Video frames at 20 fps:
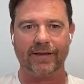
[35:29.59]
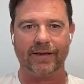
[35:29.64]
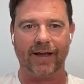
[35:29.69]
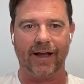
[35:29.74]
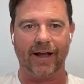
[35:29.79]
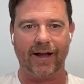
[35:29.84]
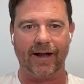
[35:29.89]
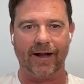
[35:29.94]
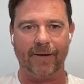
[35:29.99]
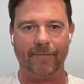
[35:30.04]

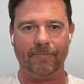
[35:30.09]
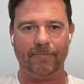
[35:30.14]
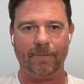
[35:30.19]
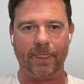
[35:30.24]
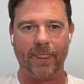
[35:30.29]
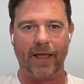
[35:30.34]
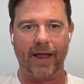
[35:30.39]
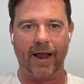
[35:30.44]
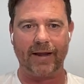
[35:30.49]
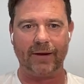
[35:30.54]
Um,
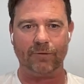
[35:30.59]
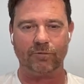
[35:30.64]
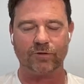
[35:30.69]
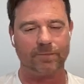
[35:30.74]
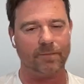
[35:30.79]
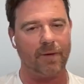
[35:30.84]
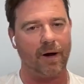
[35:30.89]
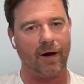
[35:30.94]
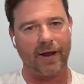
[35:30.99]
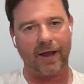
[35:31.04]
and it was a
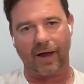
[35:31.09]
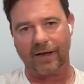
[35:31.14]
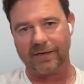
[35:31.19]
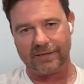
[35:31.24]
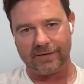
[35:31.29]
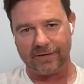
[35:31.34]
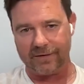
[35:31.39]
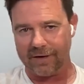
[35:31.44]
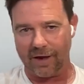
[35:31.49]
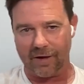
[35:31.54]
market I
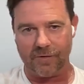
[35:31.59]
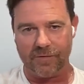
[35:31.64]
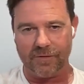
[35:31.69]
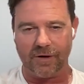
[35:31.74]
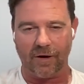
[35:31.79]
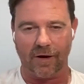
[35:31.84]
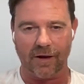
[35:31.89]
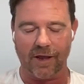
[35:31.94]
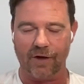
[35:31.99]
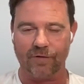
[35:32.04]
didn't know.
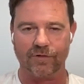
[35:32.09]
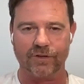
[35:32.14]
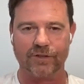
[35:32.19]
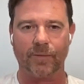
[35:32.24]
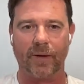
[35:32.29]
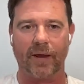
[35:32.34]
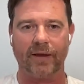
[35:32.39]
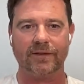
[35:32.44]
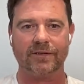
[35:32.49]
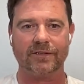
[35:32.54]
I
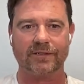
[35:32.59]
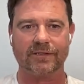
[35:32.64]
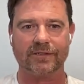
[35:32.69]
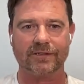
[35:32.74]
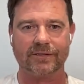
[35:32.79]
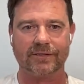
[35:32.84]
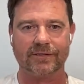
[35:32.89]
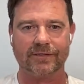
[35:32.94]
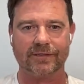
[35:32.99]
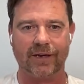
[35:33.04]
overspent.
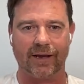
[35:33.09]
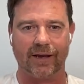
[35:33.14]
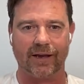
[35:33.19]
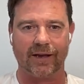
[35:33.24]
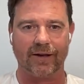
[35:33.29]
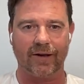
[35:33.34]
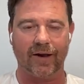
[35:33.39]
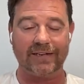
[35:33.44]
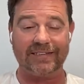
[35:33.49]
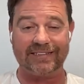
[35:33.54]
Uh,
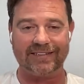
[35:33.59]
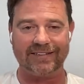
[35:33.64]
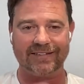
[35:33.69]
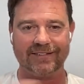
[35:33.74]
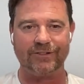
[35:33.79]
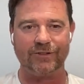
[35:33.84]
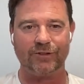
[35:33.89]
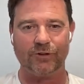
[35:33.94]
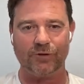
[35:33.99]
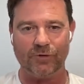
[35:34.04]
I didn't
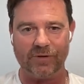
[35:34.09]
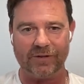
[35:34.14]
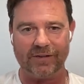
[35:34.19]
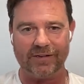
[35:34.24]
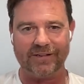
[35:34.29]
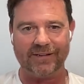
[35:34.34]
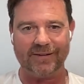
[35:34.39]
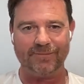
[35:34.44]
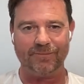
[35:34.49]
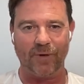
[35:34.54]
do
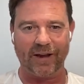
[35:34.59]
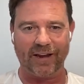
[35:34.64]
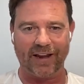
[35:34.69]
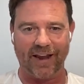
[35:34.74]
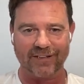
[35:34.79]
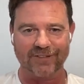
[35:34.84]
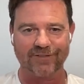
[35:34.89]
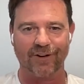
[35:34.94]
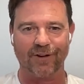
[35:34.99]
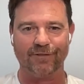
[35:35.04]
my
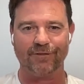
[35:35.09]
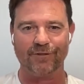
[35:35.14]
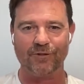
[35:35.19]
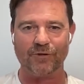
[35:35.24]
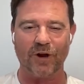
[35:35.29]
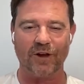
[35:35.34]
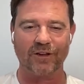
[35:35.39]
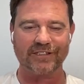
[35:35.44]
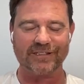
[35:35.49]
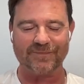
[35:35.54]
cash flow
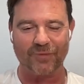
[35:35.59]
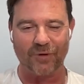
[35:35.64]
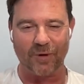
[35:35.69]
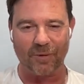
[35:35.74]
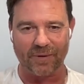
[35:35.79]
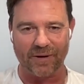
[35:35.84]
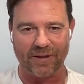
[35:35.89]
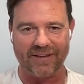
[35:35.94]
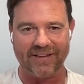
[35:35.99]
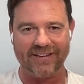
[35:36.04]
forecasting
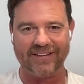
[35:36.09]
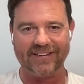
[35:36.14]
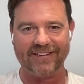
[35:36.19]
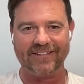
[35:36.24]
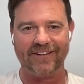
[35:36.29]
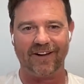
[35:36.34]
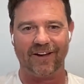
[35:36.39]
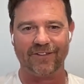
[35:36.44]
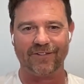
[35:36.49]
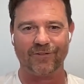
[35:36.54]
properly.
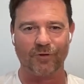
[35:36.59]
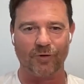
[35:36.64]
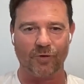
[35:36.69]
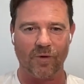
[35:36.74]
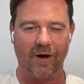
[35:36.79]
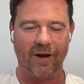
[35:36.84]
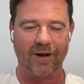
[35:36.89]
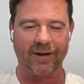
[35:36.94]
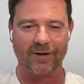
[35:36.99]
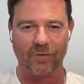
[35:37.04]
I thought
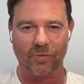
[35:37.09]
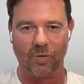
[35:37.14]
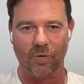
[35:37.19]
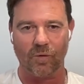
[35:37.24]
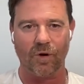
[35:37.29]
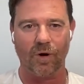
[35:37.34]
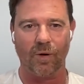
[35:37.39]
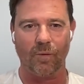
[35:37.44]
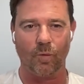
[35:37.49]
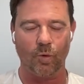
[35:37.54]
I could
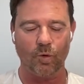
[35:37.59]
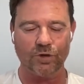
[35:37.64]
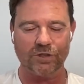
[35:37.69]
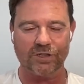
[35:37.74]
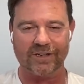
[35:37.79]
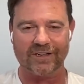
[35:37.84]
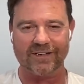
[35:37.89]
walk on water.